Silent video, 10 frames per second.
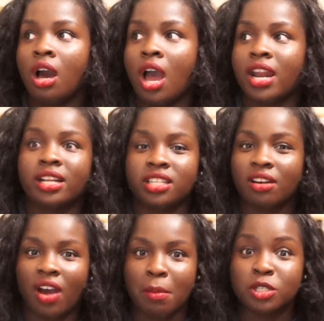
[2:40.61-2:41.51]
an idea
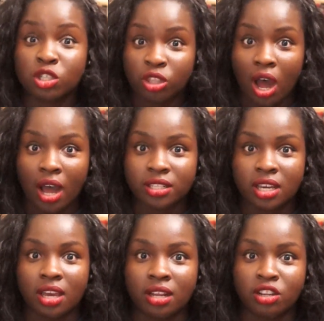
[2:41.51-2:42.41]
of how much thought
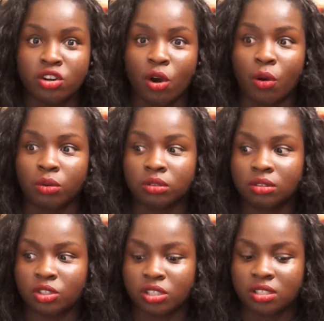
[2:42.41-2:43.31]
and, you know,
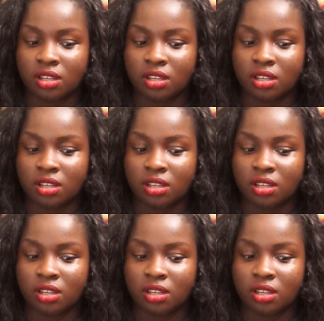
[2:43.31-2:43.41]
just